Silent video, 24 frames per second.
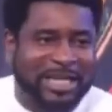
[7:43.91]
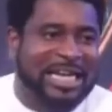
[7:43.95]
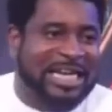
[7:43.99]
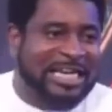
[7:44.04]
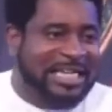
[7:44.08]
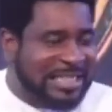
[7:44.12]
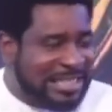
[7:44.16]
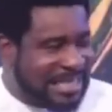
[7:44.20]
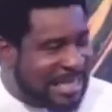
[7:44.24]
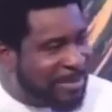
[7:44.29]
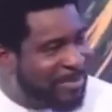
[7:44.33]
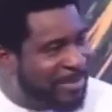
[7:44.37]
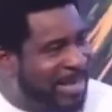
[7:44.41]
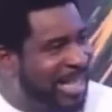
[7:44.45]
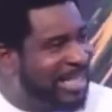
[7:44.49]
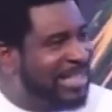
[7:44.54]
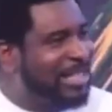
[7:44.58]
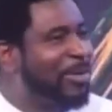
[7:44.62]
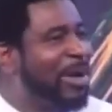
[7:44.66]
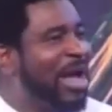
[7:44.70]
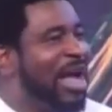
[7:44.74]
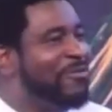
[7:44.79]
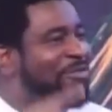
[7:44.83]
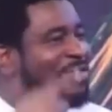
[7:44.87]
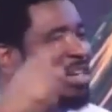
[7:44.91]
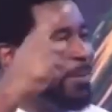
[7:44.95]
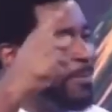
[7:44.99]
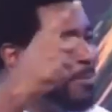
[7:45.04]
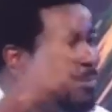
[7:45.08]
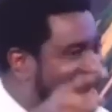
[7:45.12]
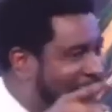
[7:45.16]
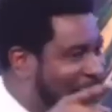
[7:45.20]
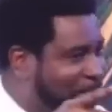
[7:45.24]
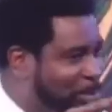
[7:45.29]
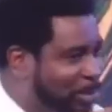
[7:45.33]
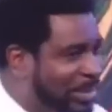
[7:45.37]
The same girls that were having a
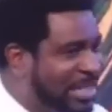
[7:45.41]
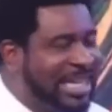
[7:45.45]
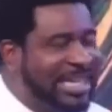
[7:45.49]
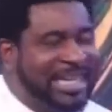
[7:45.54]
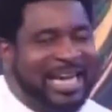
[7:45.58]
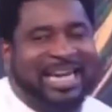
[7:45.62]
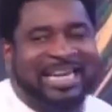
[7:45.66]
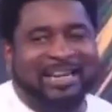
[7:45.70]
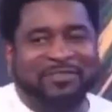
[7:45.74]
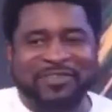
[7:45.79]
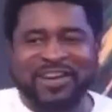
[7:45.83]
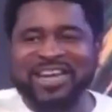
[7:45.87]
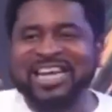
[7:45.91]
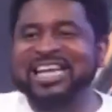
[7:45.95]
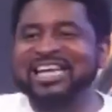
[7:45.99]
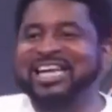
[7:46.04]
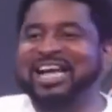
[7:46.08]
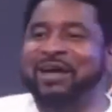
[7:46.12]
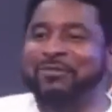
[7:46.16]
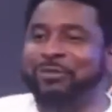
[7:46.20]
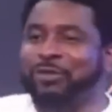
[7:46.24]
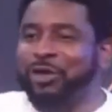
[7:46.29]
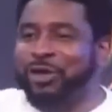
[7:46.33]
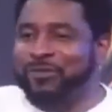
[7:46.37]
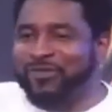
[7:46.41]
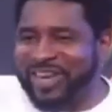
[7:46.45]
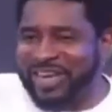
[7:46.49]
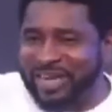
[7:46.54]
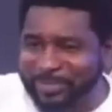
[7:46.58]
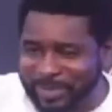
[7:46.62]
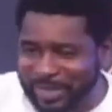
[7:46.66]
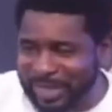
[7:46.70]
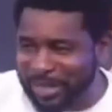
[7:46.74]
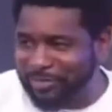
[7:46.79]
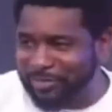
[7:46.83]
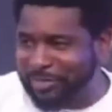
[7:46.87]
bath with naked, they find that they have to cover
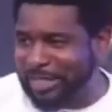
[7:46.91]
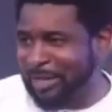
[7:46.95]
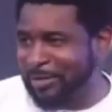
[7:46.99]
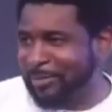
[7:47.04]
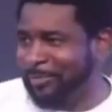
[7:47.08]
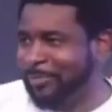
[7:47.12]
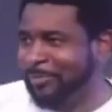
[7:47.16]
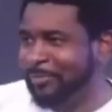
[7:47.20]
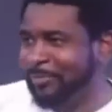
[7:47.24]
themselves now.